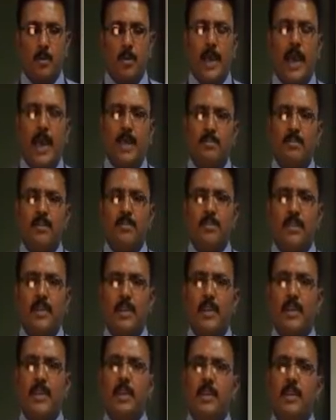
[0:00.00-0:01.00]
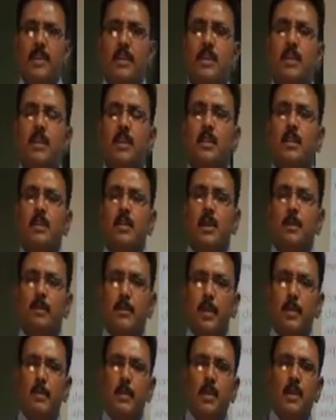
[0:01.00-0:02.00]
We have to say the
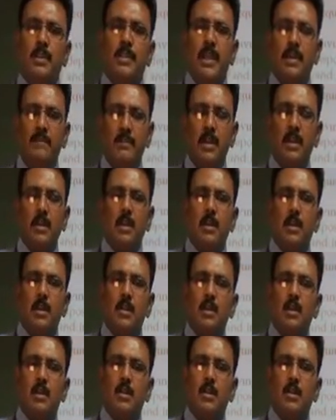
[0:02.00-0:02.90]
people, they will